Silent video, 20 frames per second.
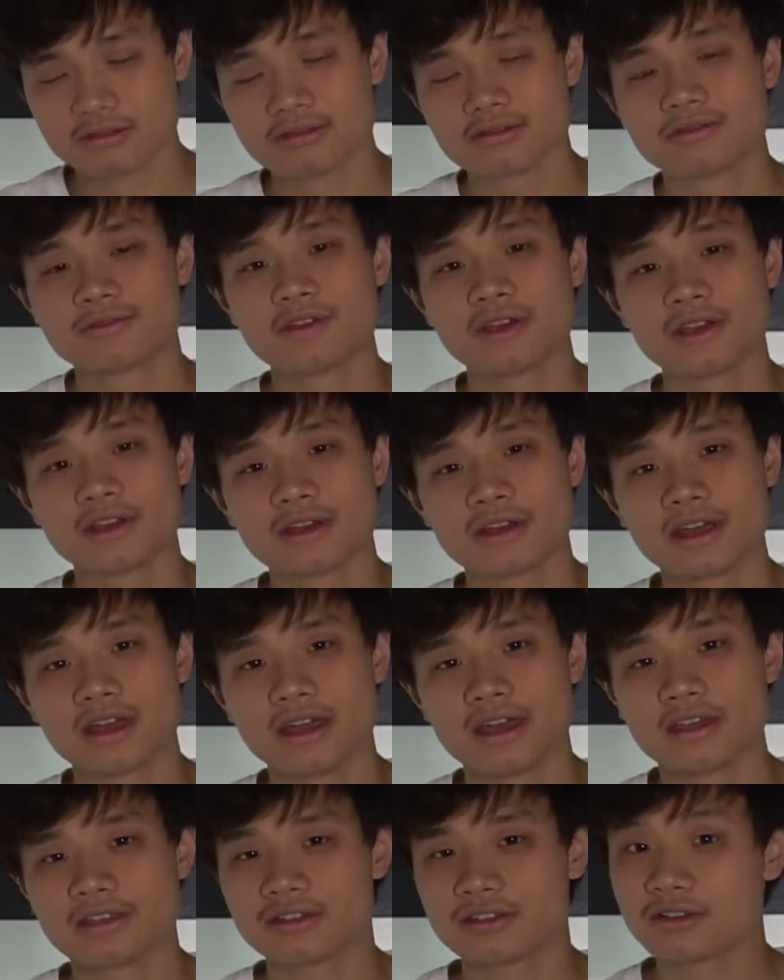
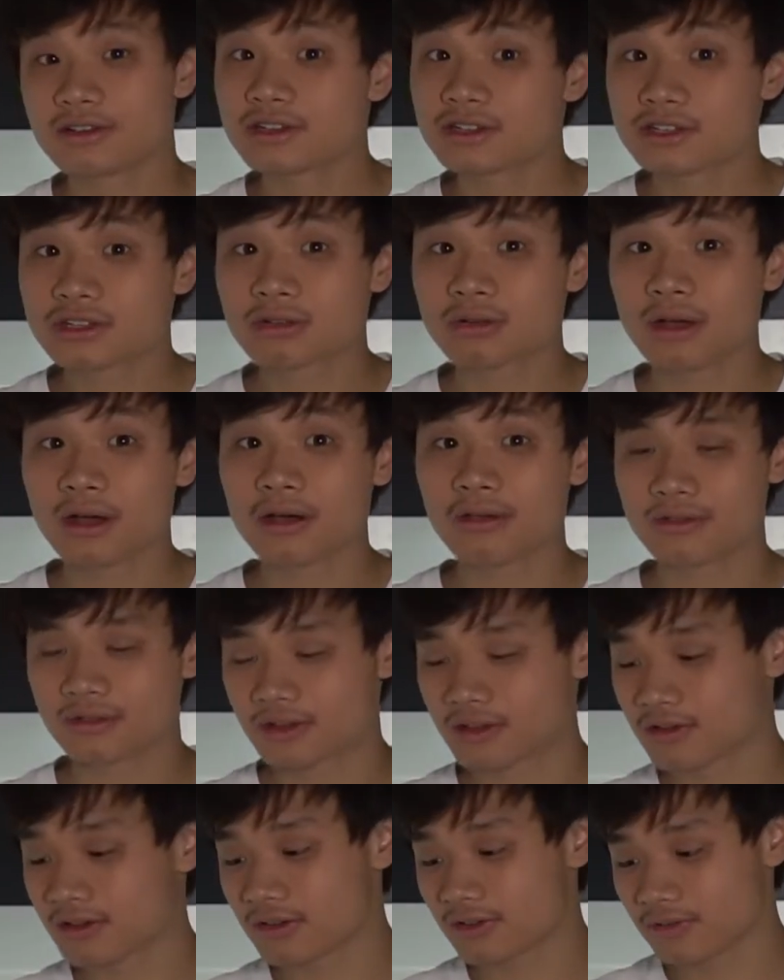Fahrenheit, 212
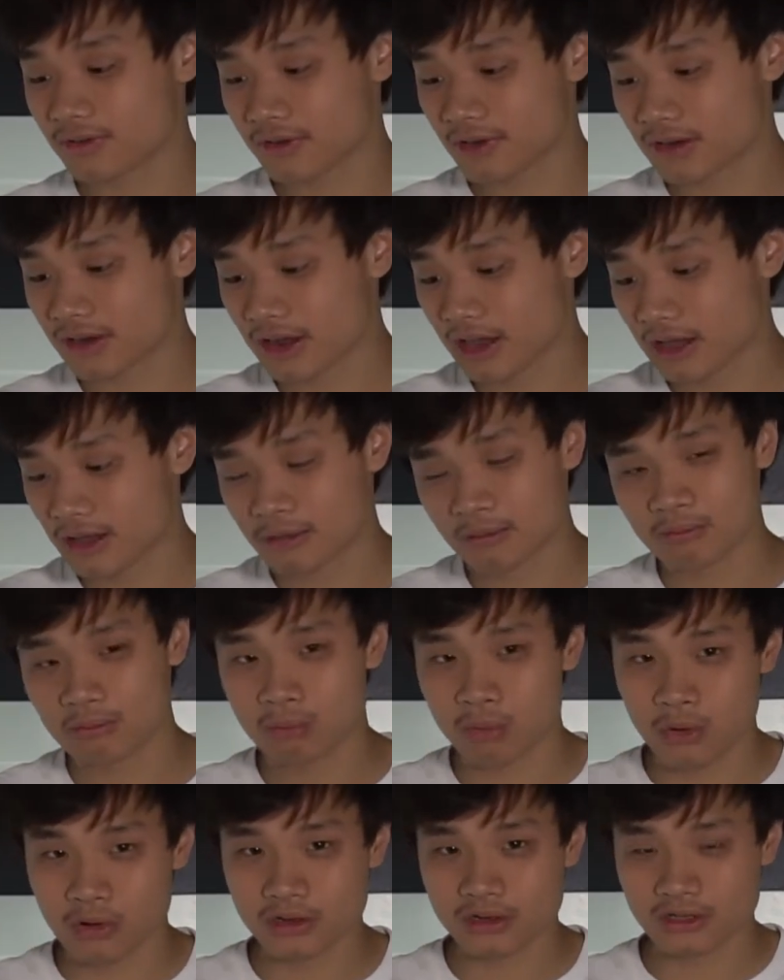degrees Fahrenheit,
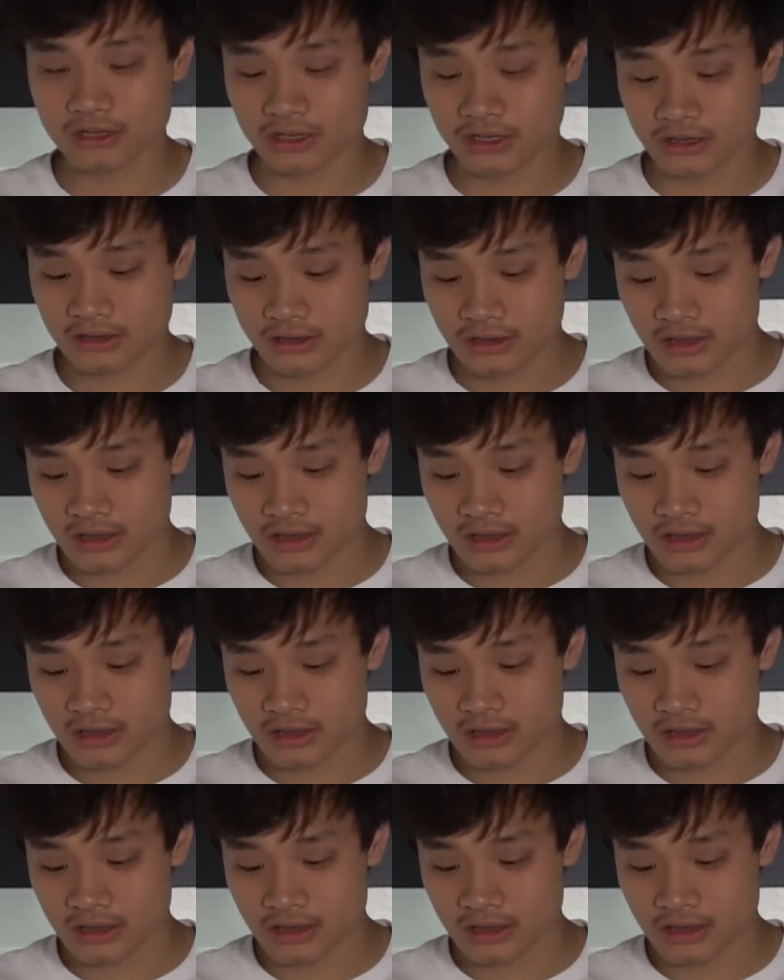boiling.